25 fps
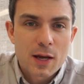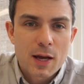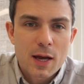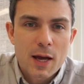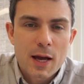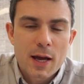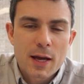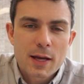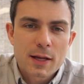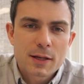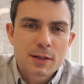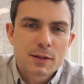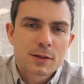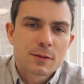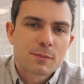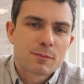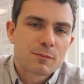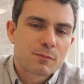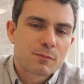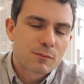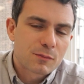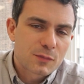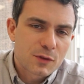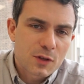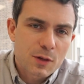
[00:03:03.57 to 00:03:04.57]
and
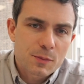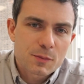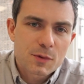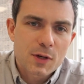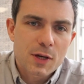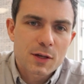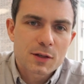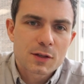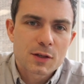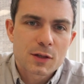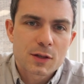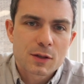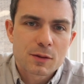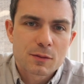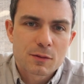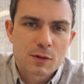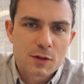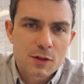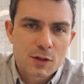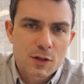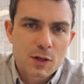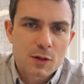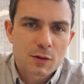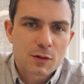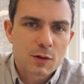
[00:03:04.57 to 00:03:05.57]
subject to
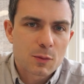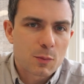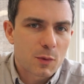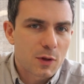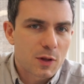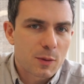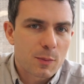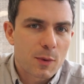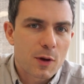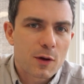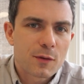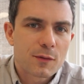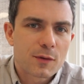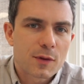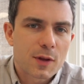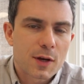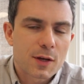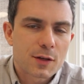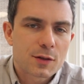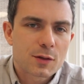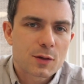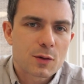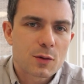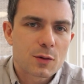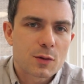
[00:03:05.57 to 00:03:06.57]
consulting with them over their
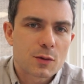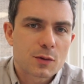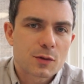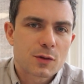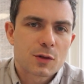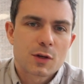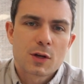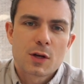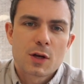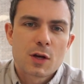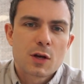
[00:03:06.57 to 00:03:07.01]
scores,